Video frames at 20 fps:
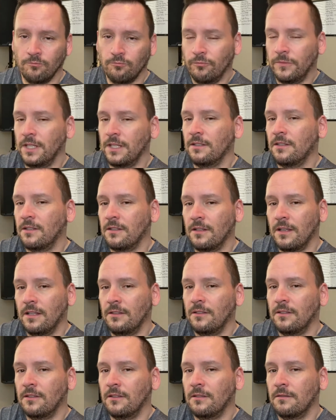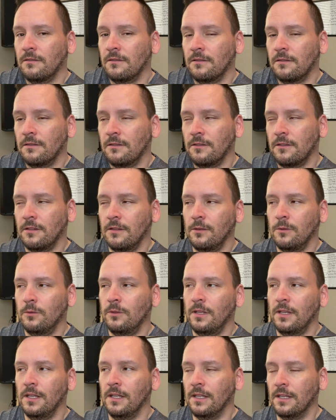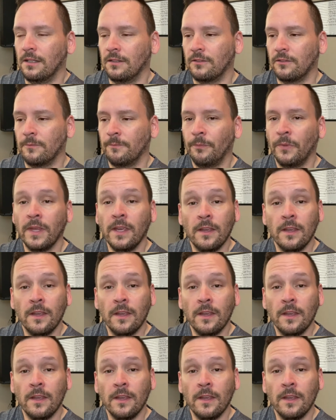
it's too tedious.